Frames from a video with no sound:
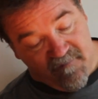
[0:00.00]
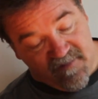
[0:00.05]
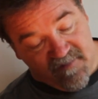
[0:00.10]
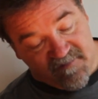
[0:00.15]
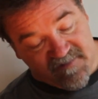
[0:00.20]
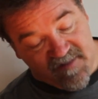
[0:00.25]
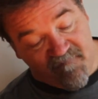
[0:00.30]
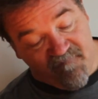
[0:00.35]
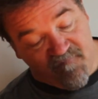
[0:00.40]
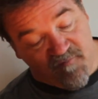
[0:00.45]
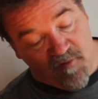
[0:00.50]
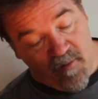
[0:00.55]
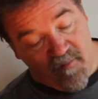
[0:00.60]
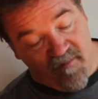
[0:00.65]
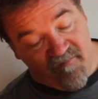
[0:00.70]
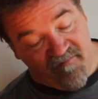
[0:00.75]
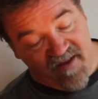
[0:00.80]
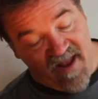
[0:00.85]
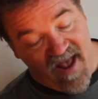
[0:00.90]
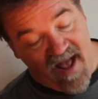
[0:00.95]
some form
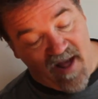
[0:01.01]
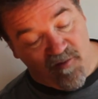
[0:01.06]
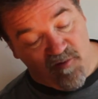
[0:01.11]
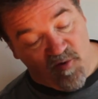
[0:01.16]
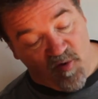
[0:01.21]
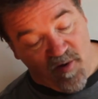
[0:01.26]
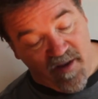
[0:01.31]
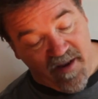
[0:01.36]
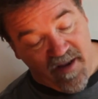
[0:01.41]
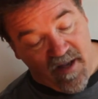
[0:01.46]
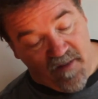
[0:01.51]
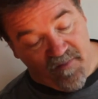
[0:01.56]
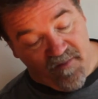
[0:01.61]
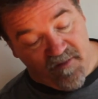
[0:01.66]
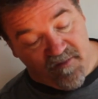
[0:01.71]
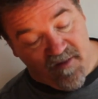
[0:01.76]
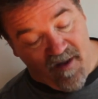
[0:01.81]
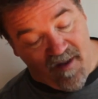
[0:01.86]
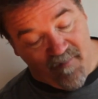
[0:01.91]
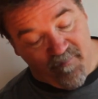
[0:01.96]
of an alloy on the
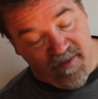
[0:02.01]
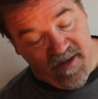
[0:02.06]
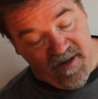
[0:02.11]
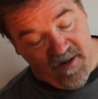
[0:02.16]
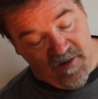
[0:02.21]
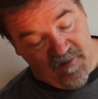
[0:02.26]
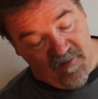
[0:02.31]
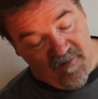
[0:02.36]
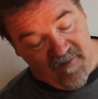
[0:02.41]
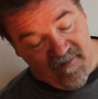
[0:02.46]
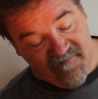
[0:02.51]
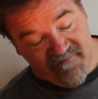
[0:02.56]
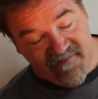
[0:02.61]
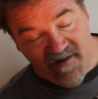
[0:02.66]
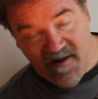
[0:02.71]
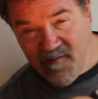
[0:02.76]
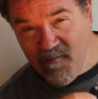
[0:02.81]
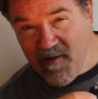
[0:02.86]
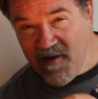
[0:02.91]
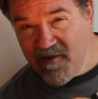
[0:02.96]
top here,
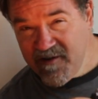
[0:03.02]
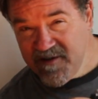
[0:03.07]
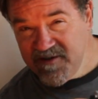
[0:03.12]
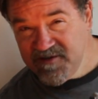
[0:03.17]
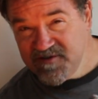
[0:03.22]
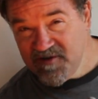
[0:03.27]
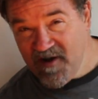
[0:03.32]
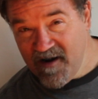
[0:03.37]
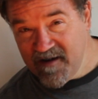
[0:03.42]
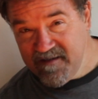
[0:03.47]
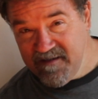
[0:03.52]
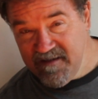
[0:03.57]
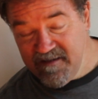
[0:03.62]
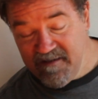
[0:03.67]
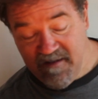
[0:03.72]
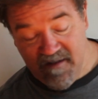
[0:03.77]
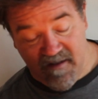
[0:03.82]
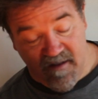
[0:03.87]
very well constructed.